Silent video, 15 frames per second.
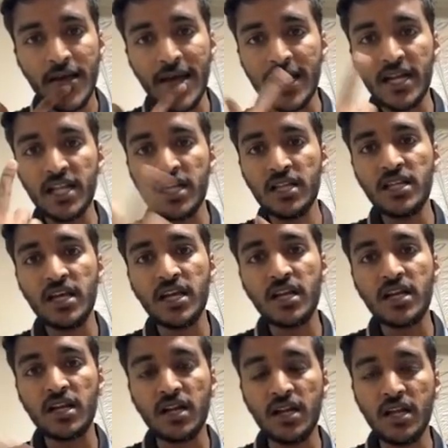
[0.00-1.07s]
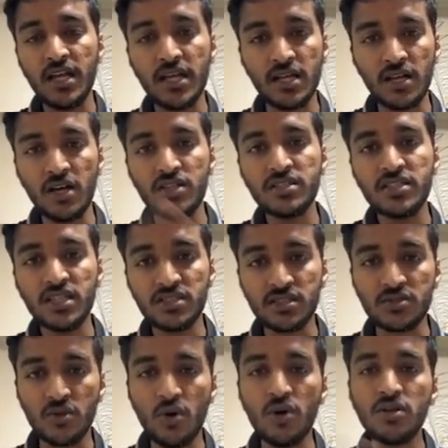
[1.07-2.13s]
and there are like
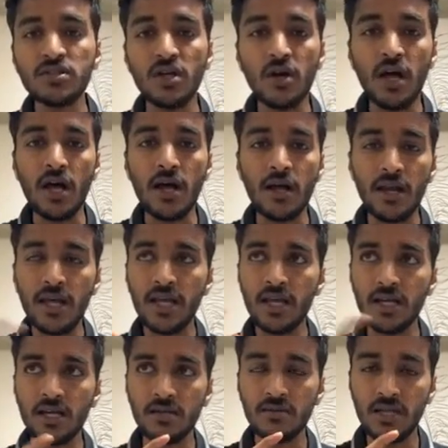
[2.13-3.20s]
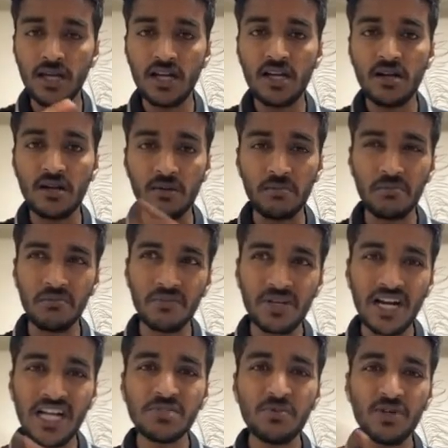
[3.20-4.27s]
logistics goes like there are
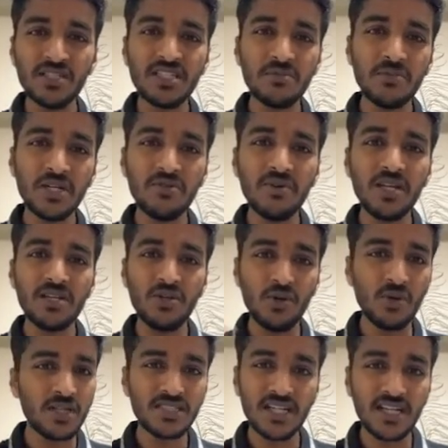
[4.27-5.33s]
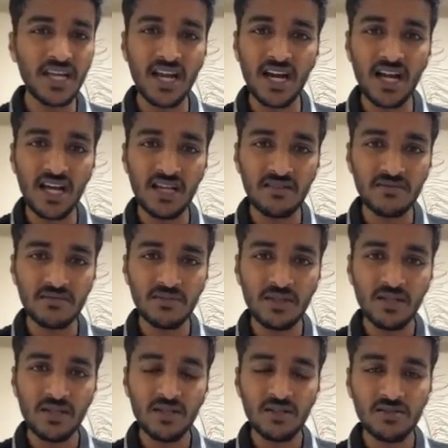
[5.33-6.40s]
transportation between US and Canada.
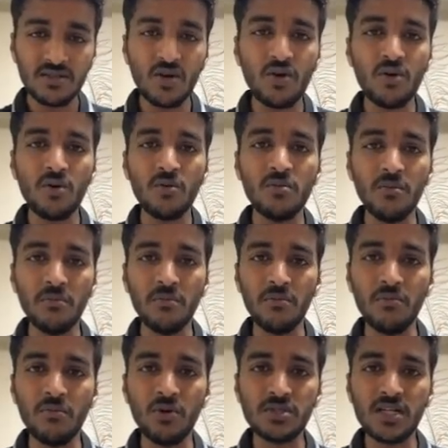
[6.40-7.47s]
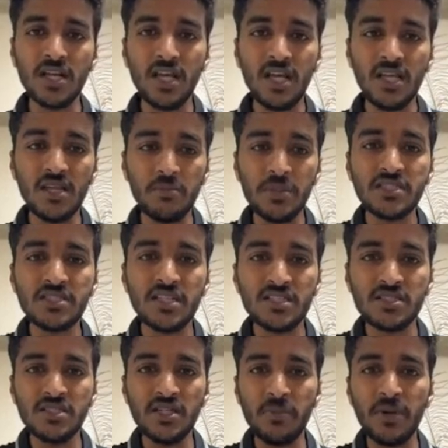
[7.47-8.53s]
So mostly the
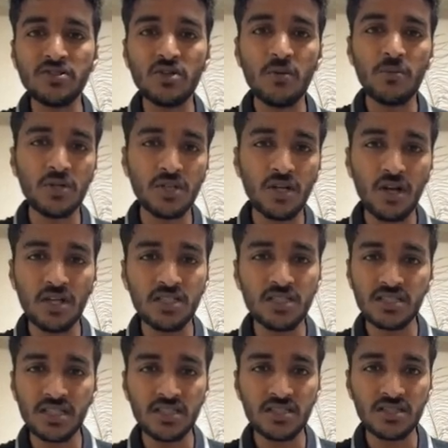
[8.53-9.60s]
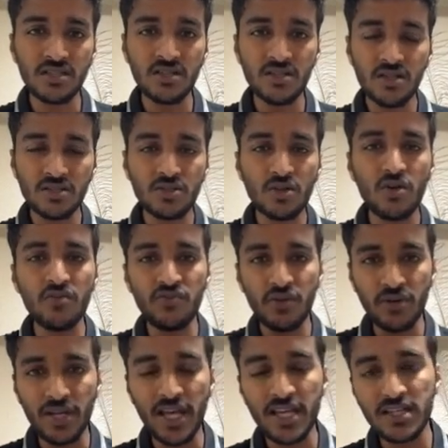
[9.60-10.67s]
business depends upon the logistics. So if
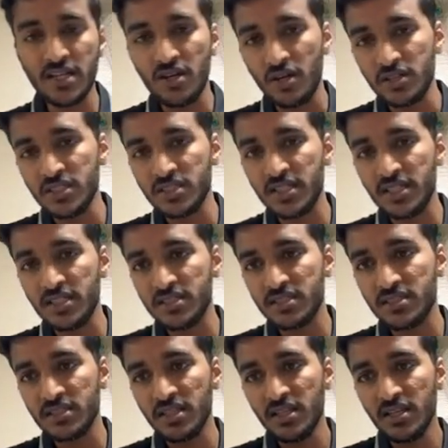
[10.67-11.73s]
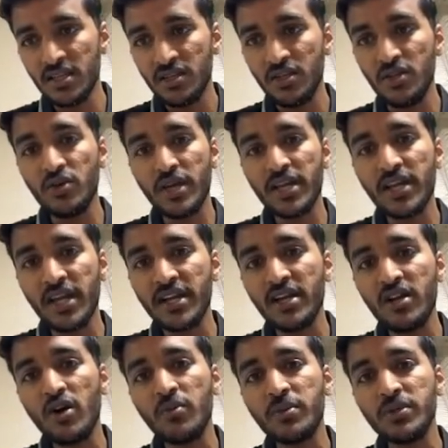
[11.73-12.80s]
you take the logistics, you can get
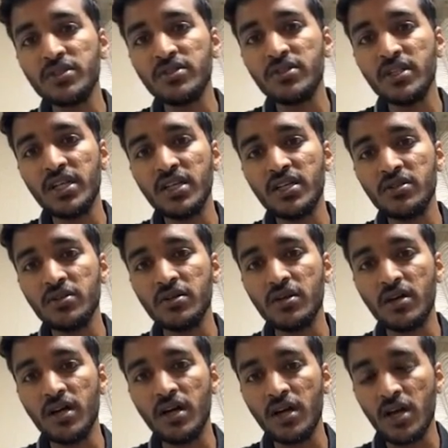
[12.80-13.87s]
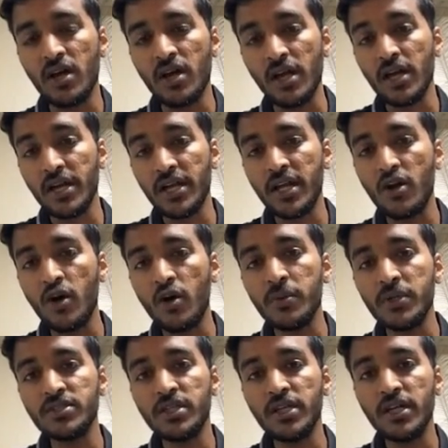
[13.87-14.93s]
an opportunity to get an
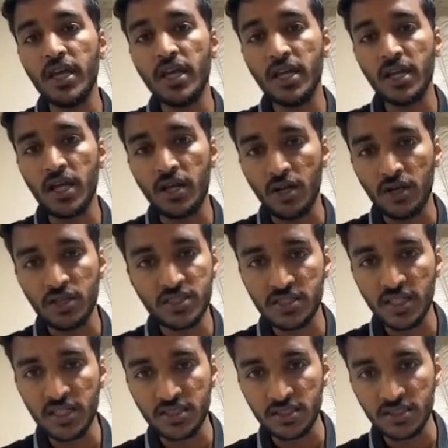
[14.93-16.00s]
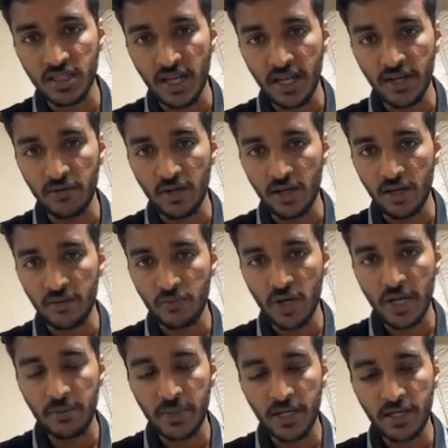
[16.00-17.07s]
opportunity in logistics in
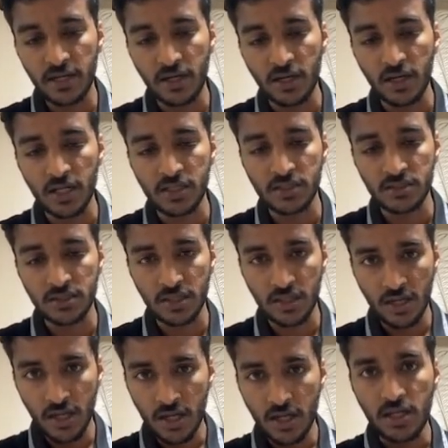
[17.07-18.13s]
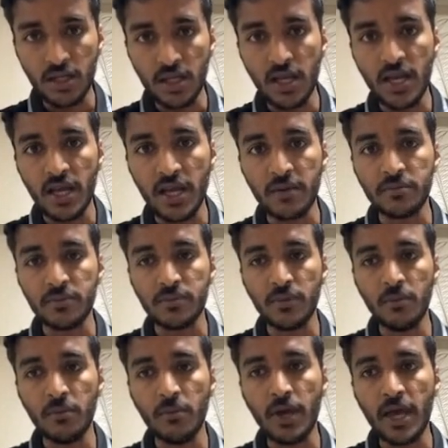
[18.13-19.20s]
environment or else the
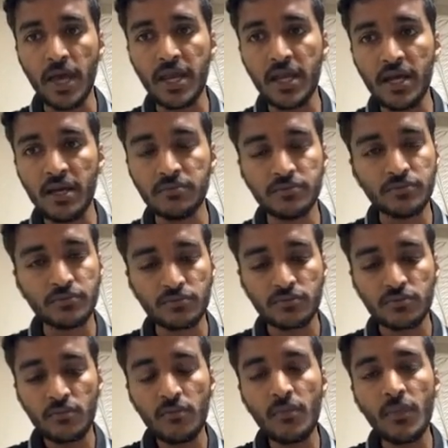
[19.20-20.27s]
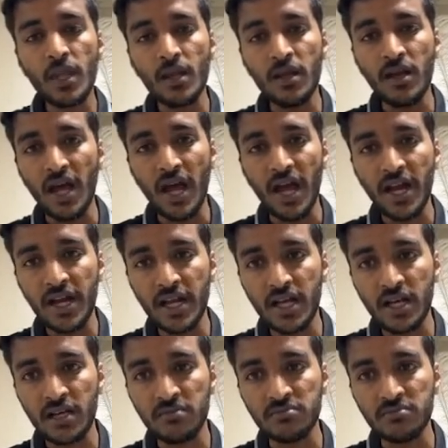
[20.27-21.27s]
area. And